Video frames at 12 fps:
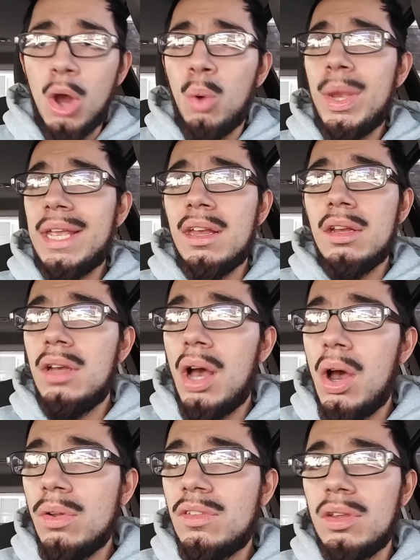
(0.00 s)
We can
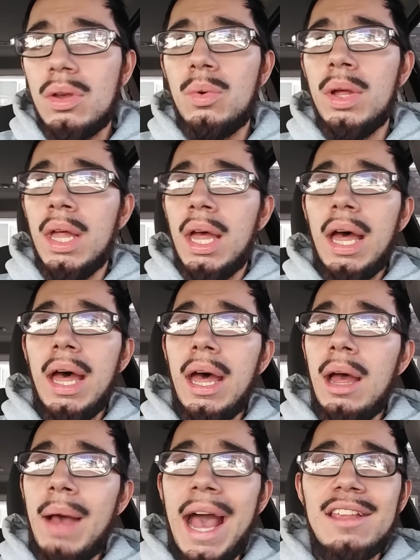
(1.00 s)
go to
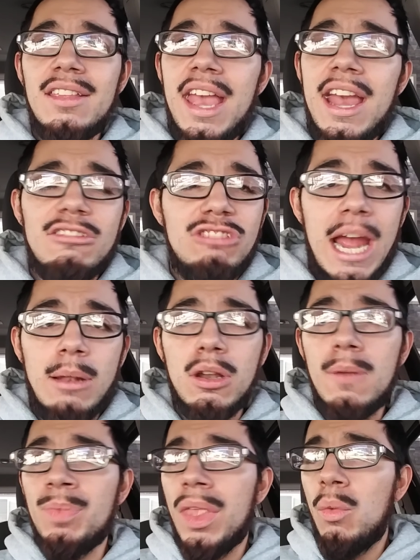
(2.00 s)
uh, Isaiah chapter